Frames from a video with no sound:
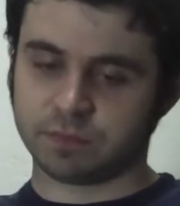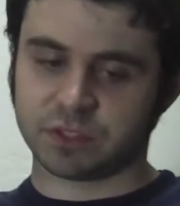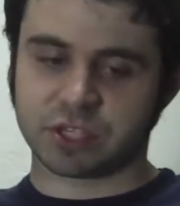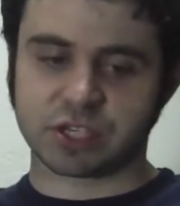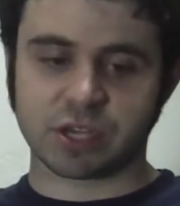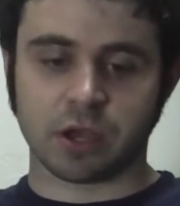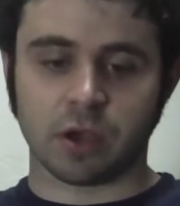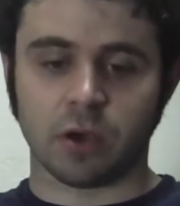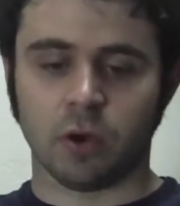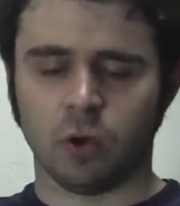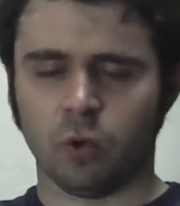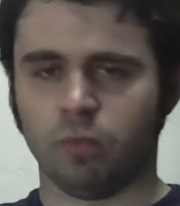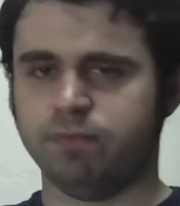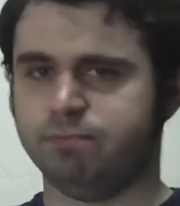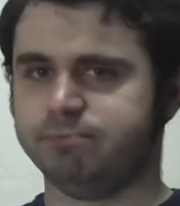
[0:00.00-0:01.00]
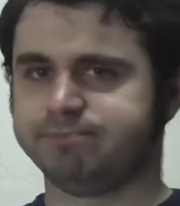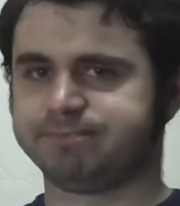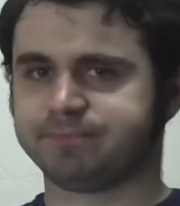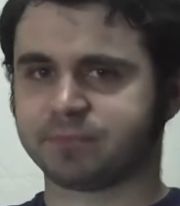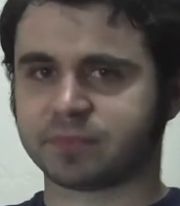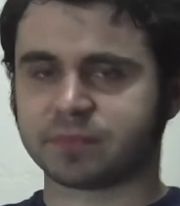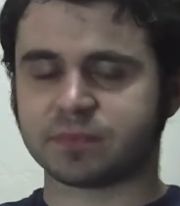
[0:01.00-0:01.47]
So
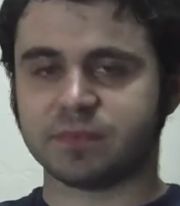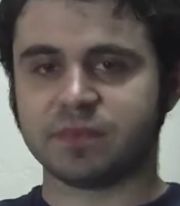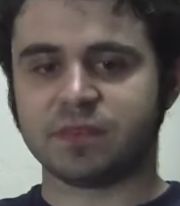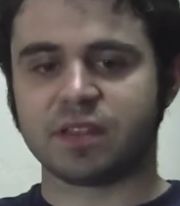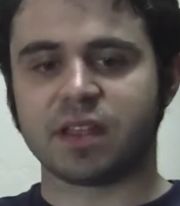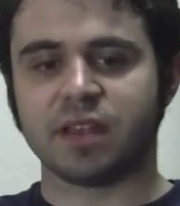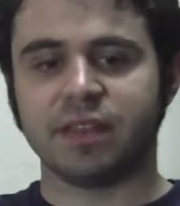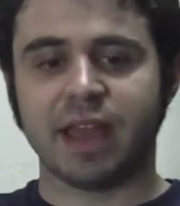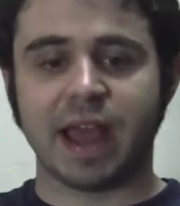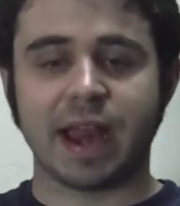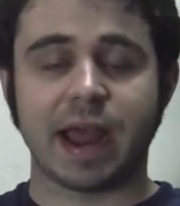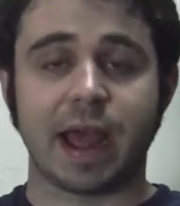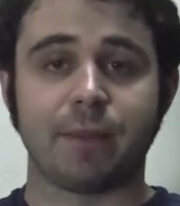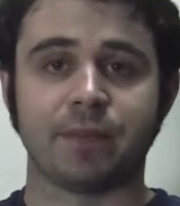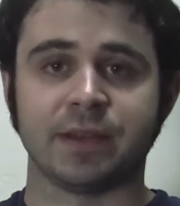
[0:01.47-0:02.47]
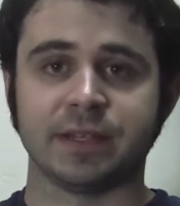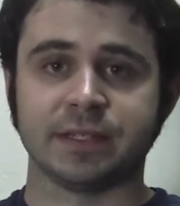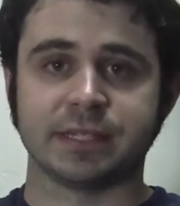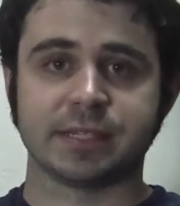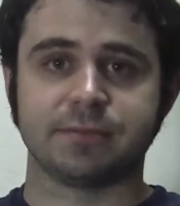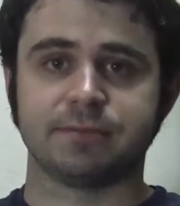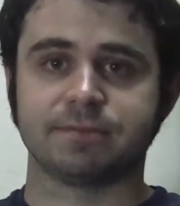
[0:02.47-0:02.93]
that
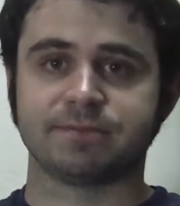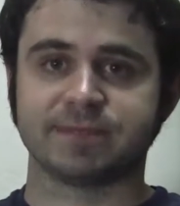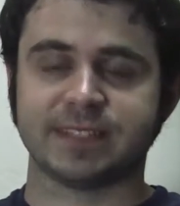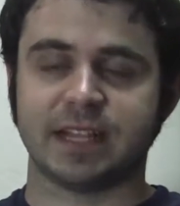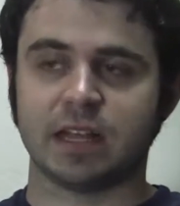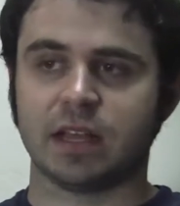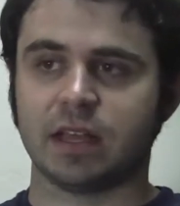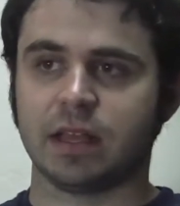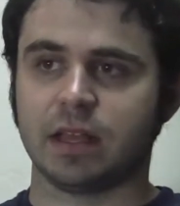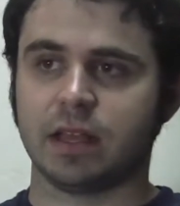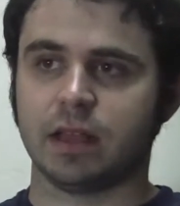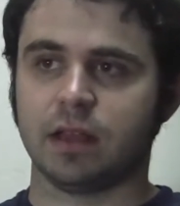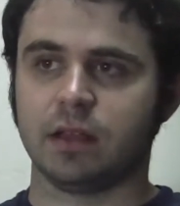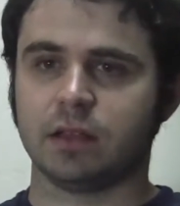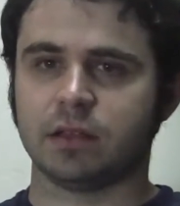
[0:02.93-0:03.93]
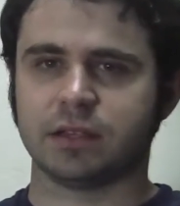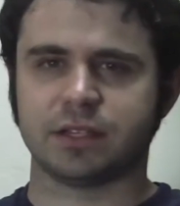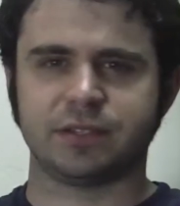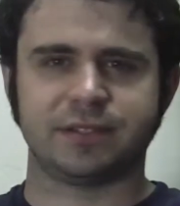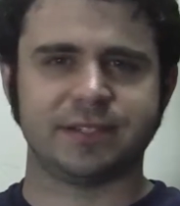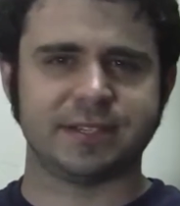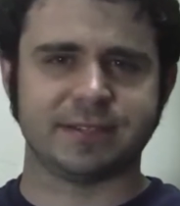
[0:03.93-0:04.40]
happened.
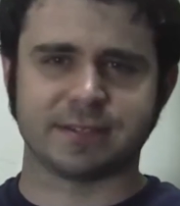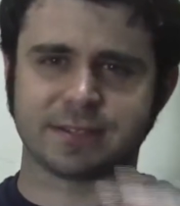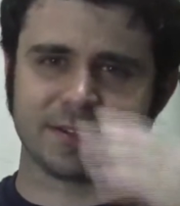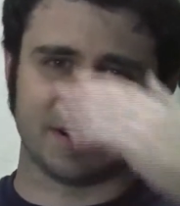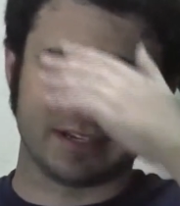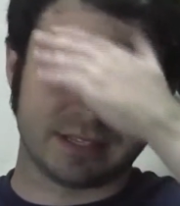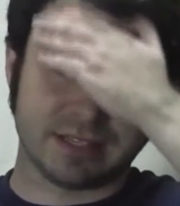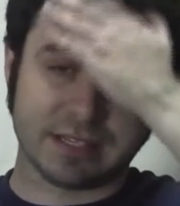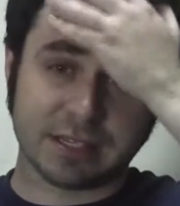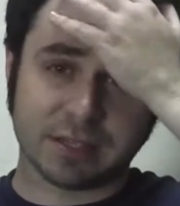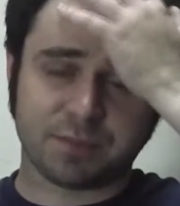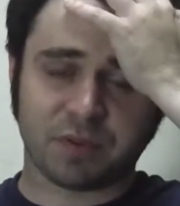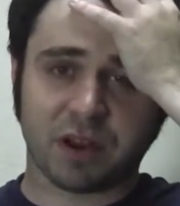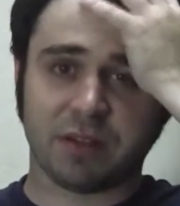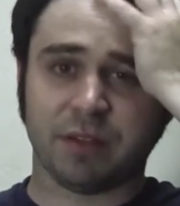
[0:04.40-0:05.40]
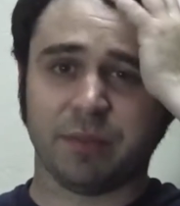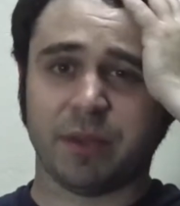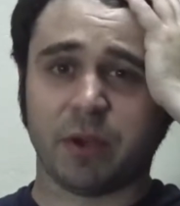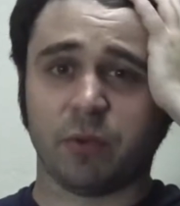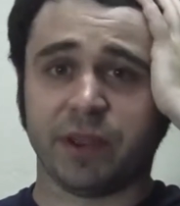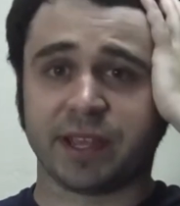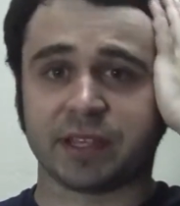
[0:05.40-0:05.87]
Jesus Christ, this is probably
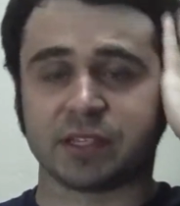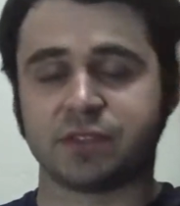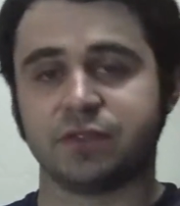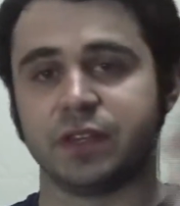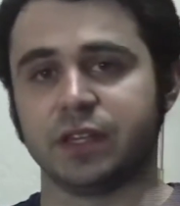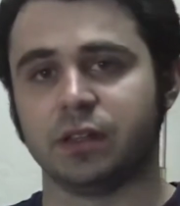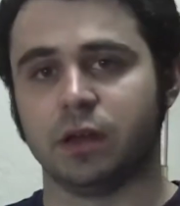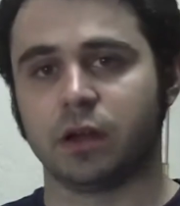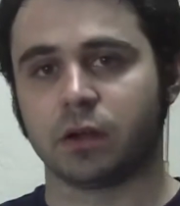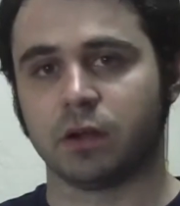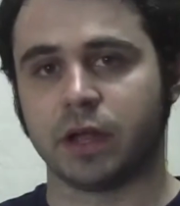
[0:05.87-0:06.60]
my weakest vlog